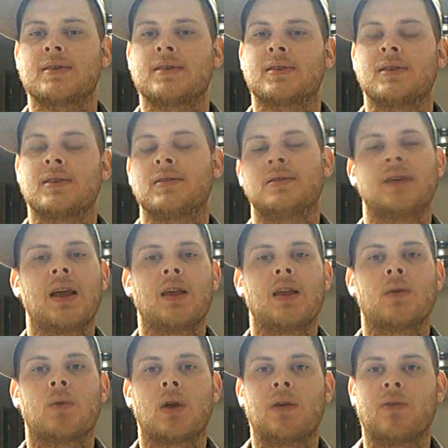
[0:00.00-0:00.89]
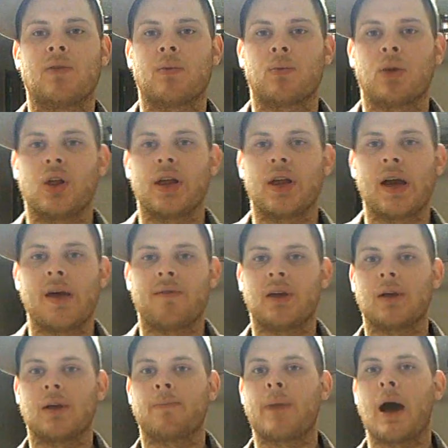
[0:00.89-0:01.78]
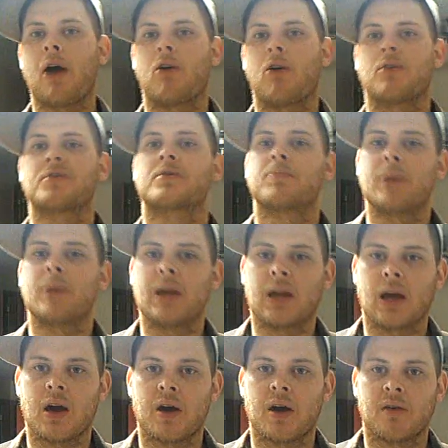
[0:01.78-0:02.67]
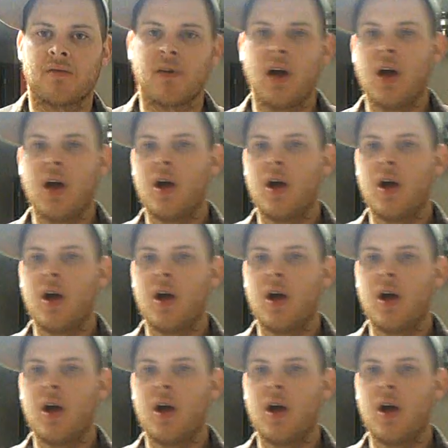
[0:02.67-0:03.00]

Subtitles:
and since neither one of them really have any power to speak of,